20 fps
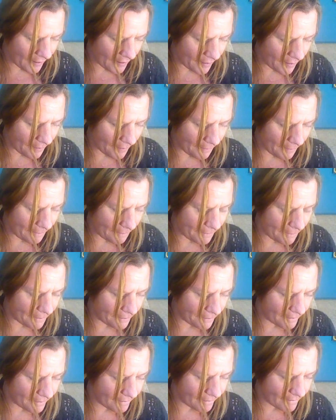Um,
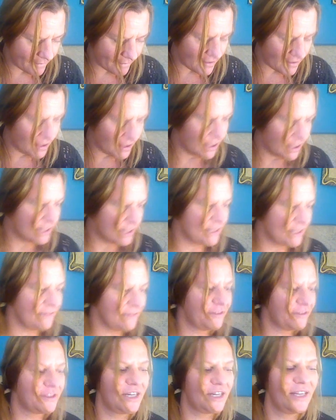Let's see
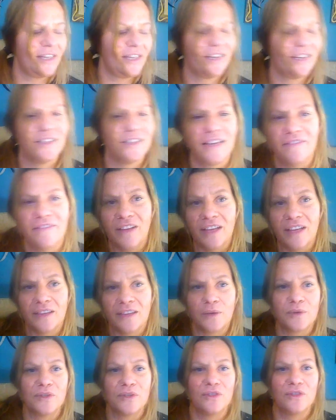if there's anything else. I felt
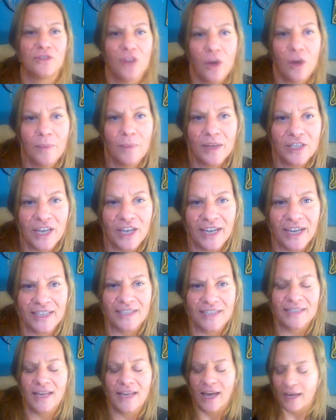like there was so much I had
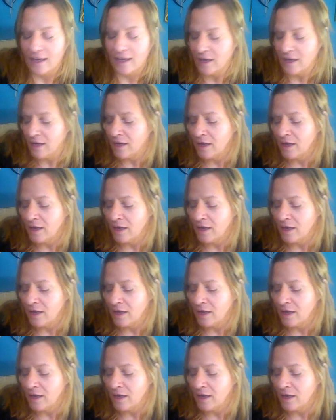to say.